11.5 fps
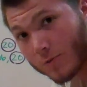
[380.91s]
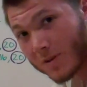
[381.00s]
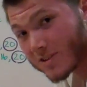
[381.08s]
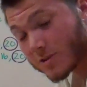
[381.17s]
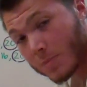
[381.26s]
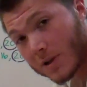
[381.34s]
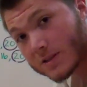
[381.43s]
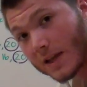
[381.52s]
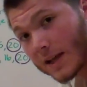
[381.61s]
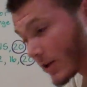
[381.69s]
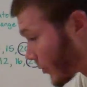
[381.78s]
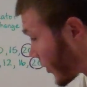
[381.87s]
because it's being
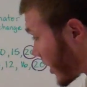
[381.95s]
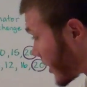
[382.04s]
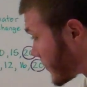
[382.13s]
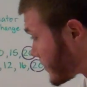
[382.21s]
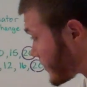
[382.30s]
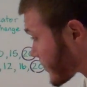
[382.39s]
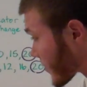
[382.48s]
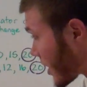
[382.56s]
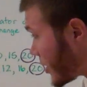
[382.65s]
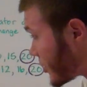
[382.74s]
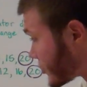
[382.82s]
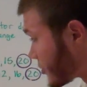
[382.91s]
taken away.
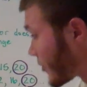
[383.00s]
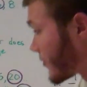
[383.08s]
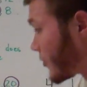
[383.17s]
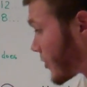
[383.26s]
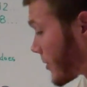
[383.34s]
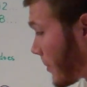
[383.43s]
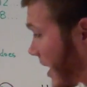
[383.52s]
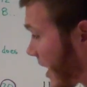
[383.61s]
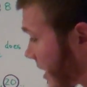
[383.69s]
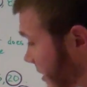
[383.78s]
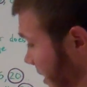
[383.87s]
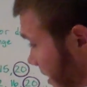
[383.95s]
So if you combine